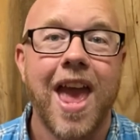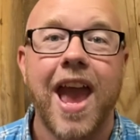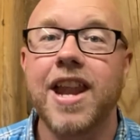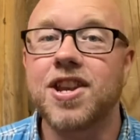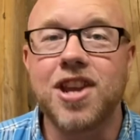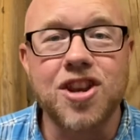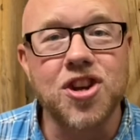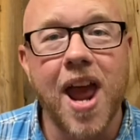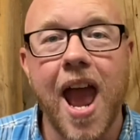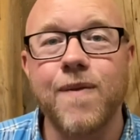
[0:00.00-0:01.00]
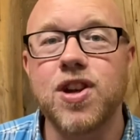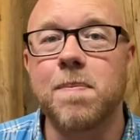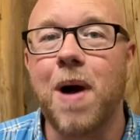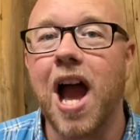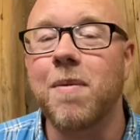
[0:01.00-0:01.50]
In addition to having
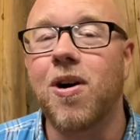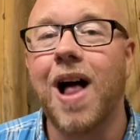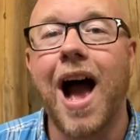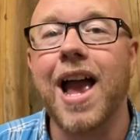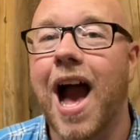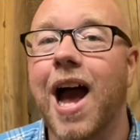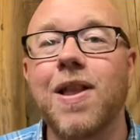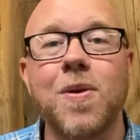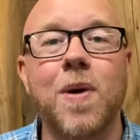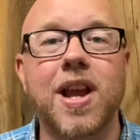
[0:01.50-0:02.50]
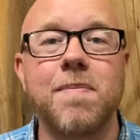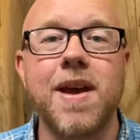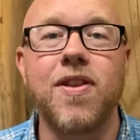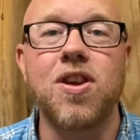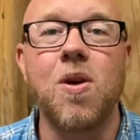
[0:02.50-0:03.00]
your Bible, I highly
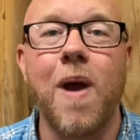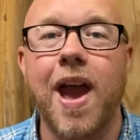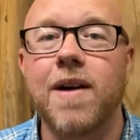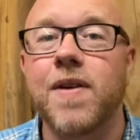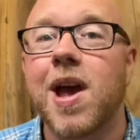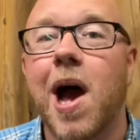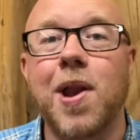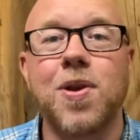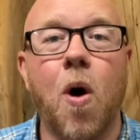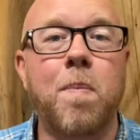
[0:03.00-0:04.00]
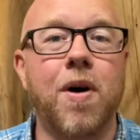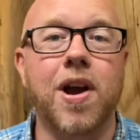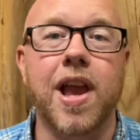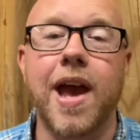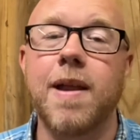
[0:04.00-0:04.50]
recommend that you have a
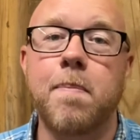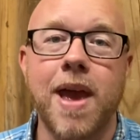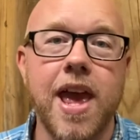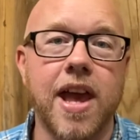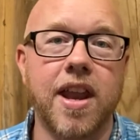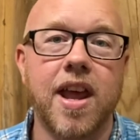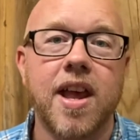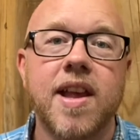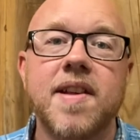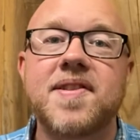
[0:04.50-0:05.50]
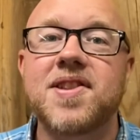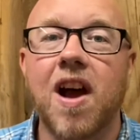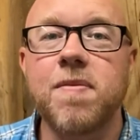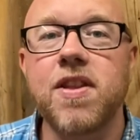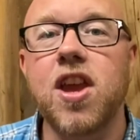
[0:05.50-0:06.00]
notebook and a pen,
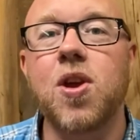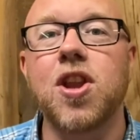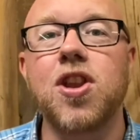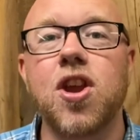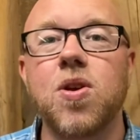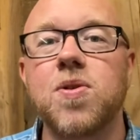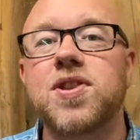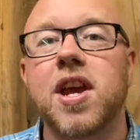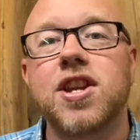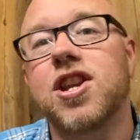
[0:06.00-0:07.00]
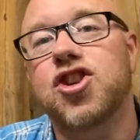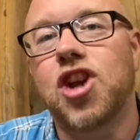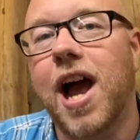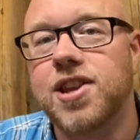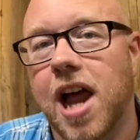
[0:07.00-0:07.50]
something that you can use to
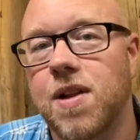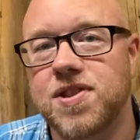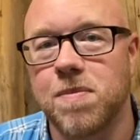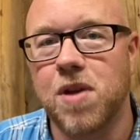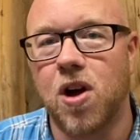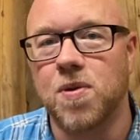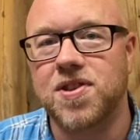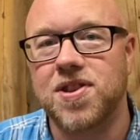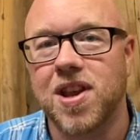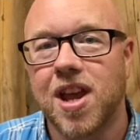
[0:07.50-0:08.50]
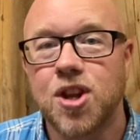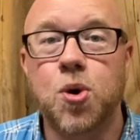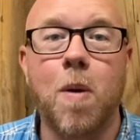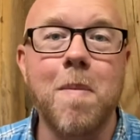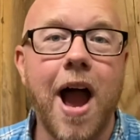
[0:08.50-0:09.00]
jot down some notes,
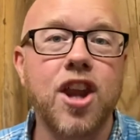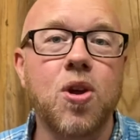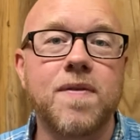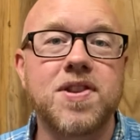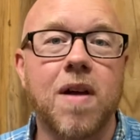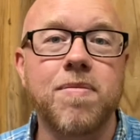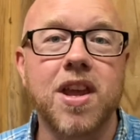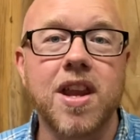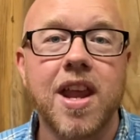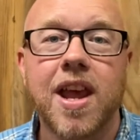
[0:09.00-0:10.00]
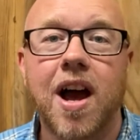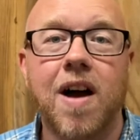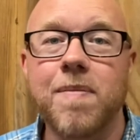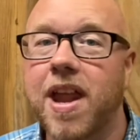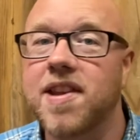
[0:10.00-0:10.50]
to remind you of something
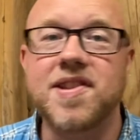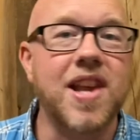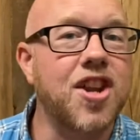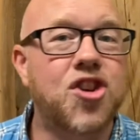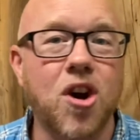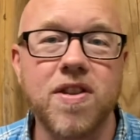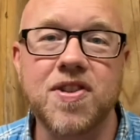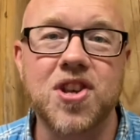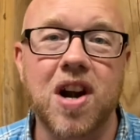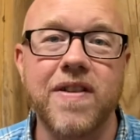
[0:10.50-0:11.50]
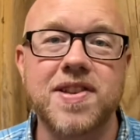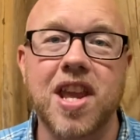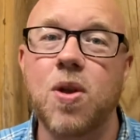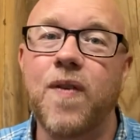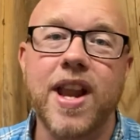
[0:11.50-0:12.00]
that is said during the service
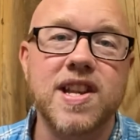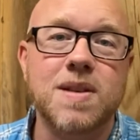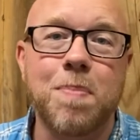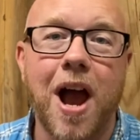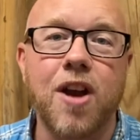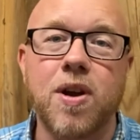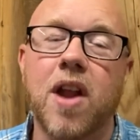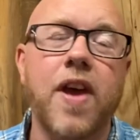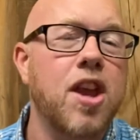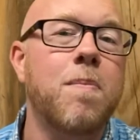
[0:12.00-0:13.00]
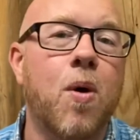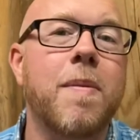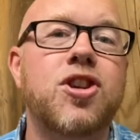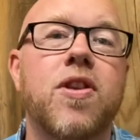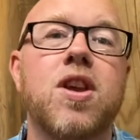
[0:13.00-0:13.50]
that you find inspiring and that you want to
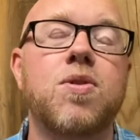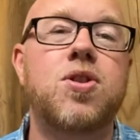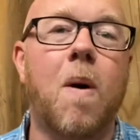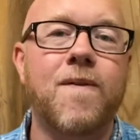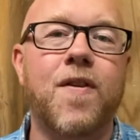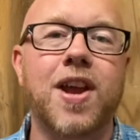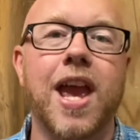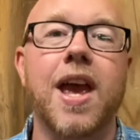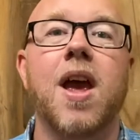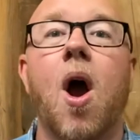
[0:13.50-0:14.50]
make sure that you don't forget,